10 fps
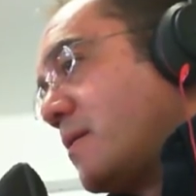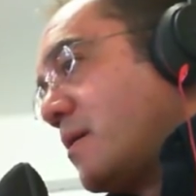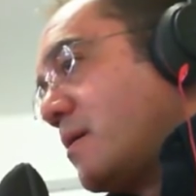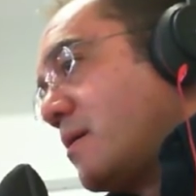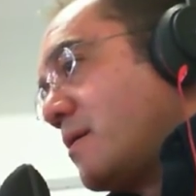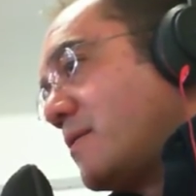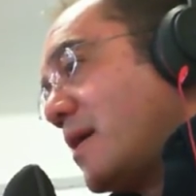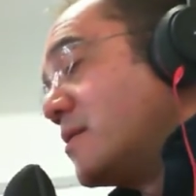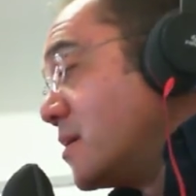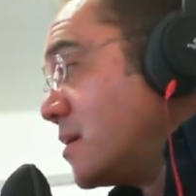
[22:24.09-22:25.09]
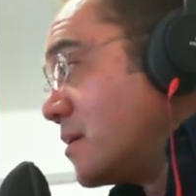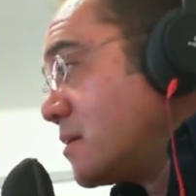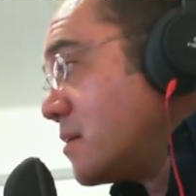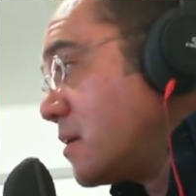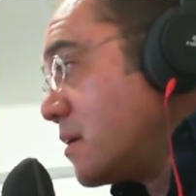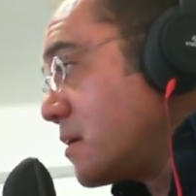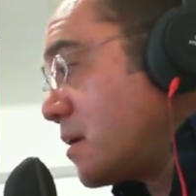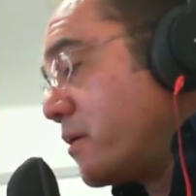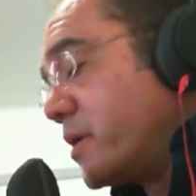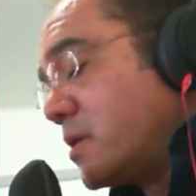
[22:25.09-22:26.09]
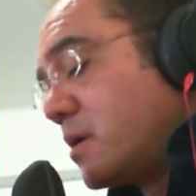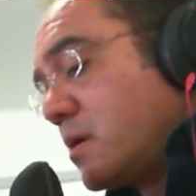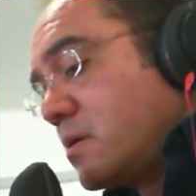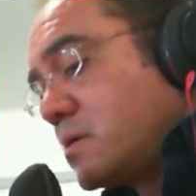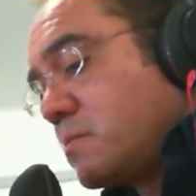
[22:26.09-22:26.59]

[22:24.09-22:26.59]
than the here in the